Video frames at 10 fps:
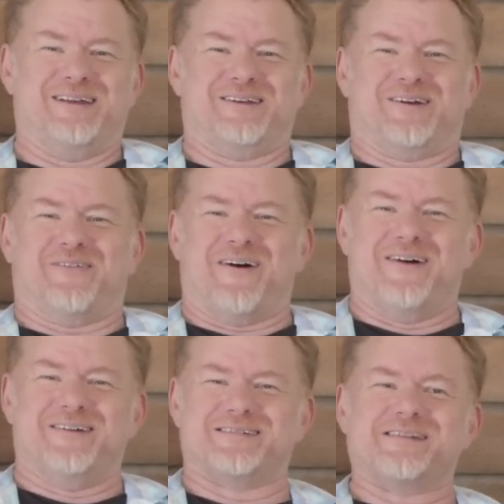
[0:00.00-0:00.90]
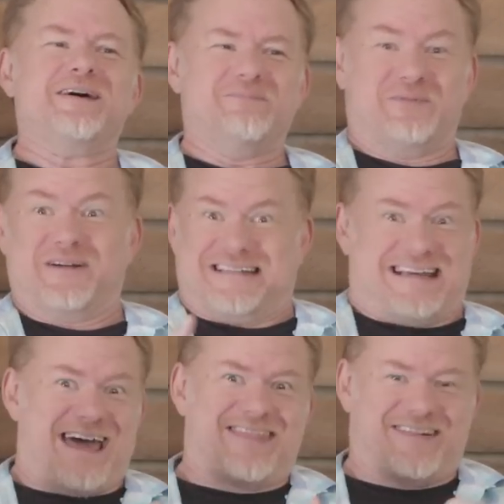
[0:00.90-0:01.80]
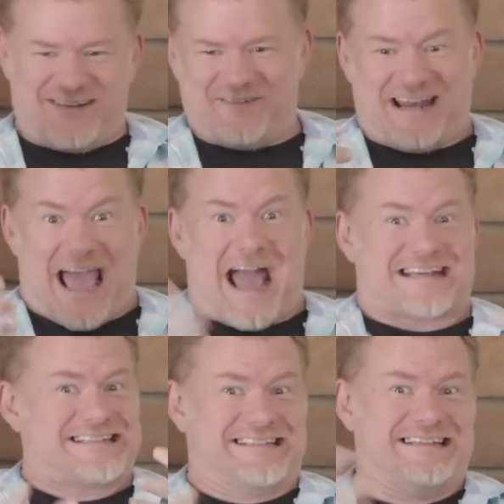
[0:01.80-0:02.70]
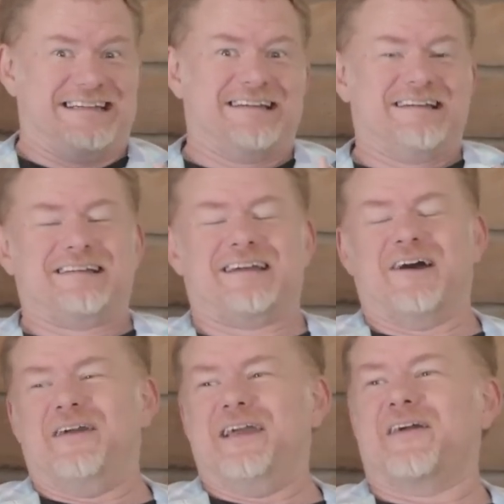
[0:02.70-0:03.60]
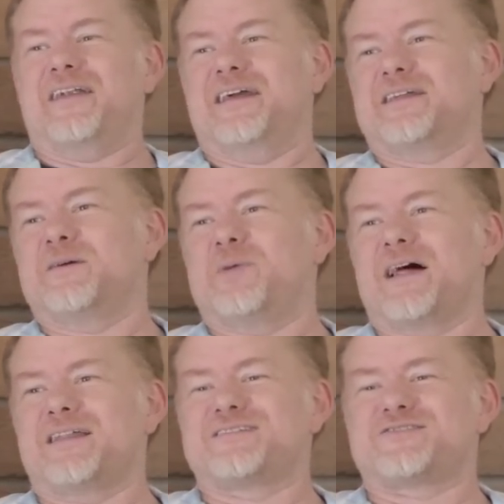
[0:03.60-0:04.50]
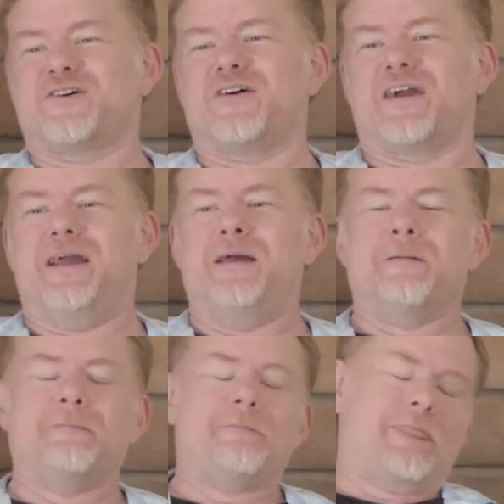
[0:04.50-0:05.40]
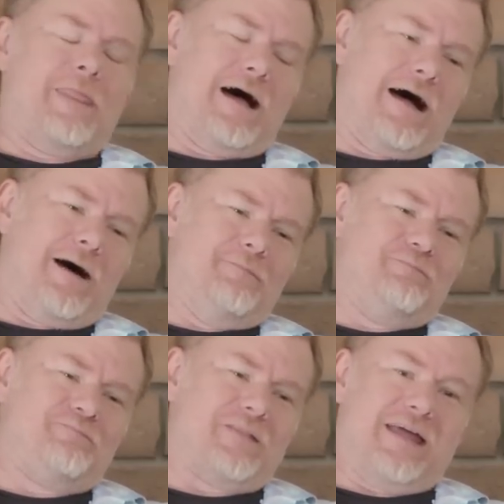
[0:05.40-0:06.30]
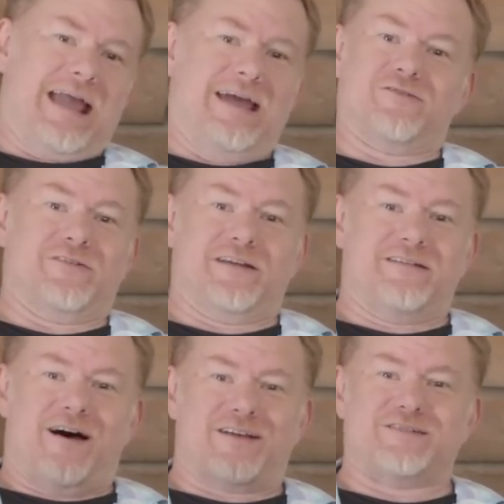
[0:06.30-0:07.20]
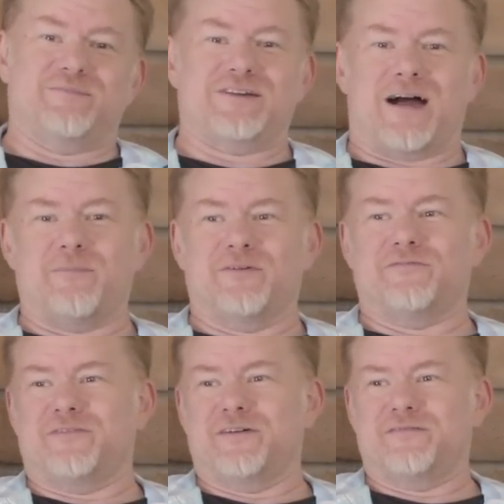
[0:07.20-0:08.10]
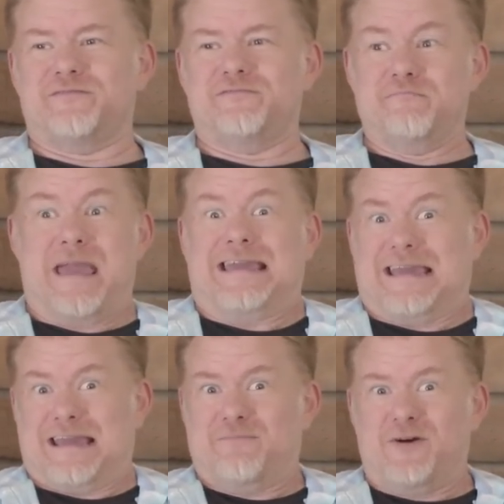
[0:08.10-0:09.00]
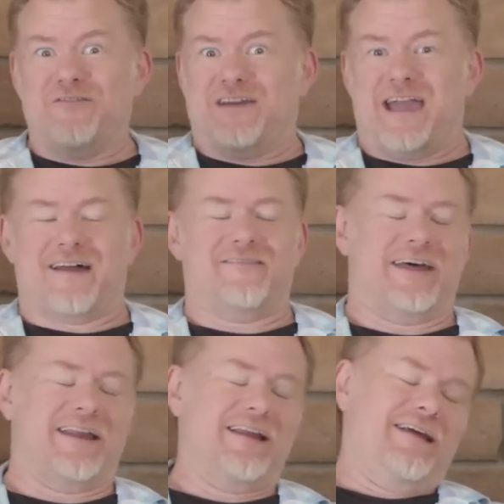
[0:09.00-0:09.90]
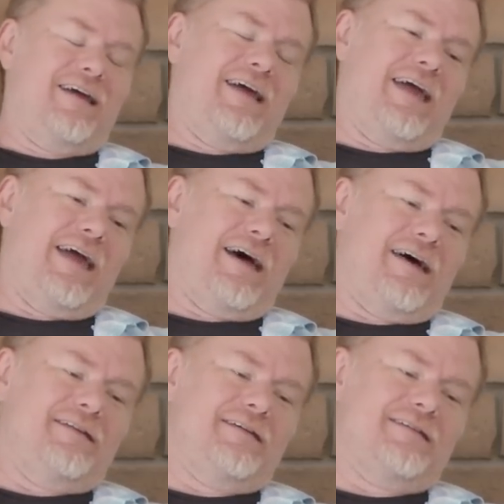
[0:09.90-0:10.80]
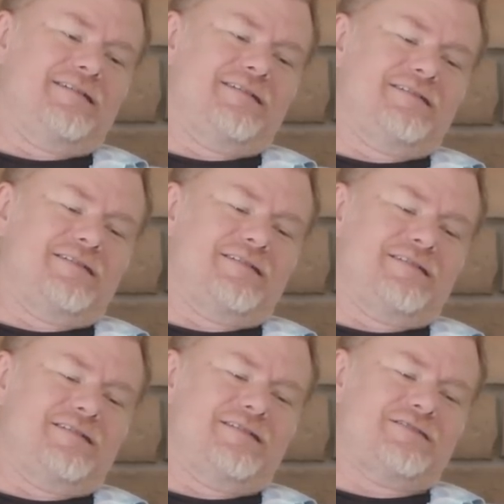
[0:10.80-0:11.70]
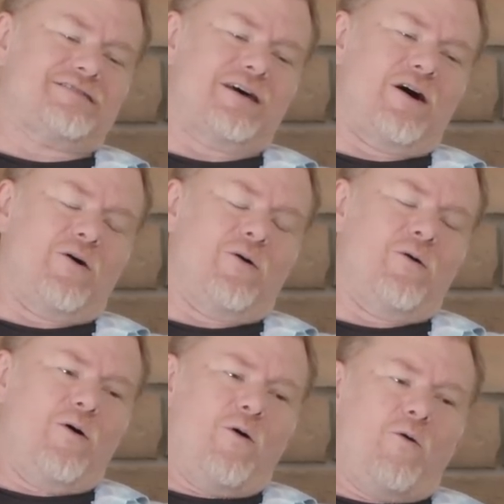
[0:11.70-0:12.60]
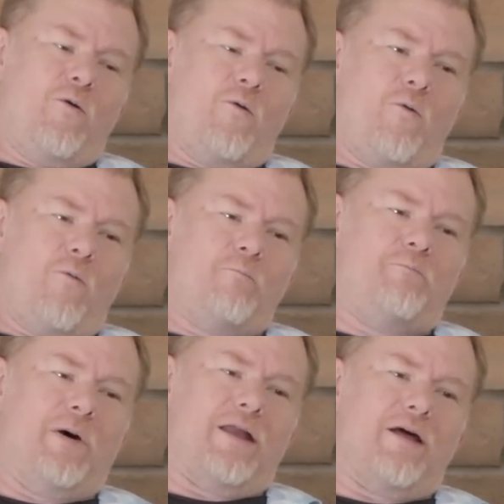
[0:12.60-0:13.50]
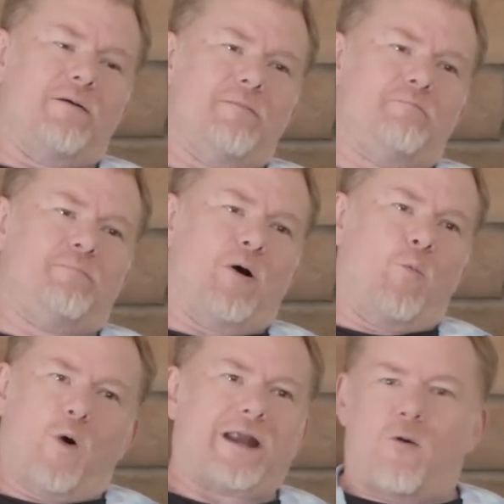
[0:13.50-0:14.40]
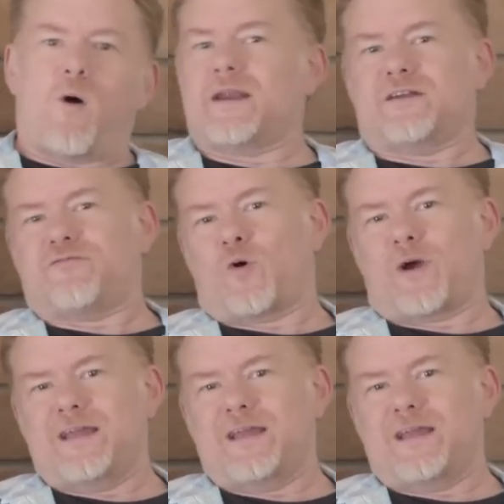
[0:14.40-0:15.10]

quotes put together into an actually coherent and compelling story. And Andrew did an awesome job of making a movie out of it. And so, but what I want it for